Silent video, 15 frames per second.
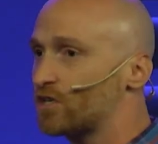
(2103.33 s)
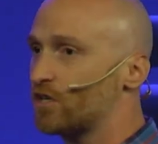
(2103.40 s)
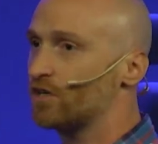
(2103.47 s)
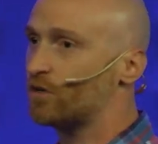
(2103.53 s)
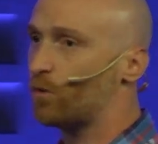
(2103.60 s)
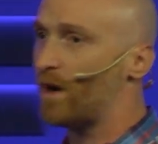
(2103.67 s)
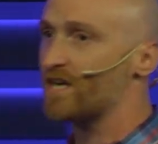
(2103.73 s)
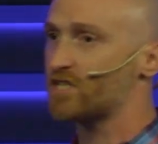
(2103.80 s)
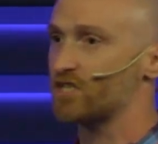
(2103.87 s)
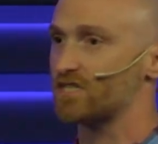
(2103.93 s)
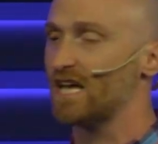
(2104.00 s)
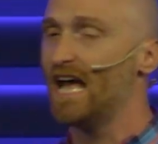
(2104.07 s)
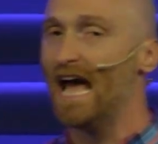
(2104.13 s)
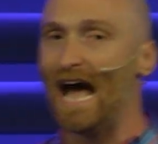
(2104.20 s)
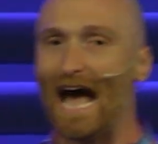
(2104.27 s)
good questions.
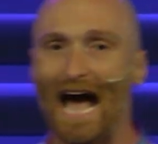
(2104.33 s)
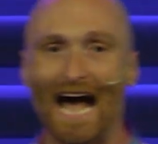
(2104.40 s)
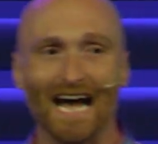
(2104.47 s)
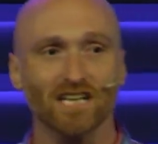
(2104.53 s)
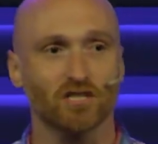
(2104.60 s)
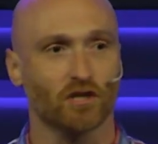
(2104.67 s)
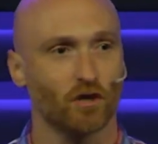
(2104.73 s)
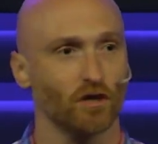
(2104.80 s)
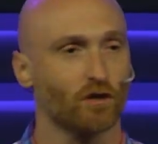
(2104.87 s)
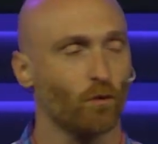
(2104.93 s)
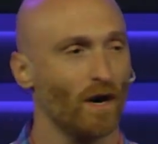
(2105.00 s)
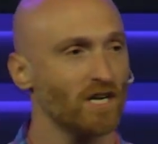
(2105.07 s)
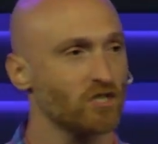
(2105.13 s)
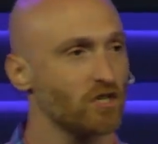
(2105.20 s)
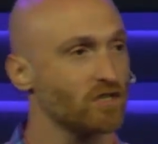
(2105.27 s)
Ask good
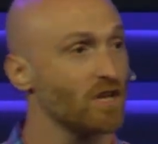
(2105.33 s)
questions.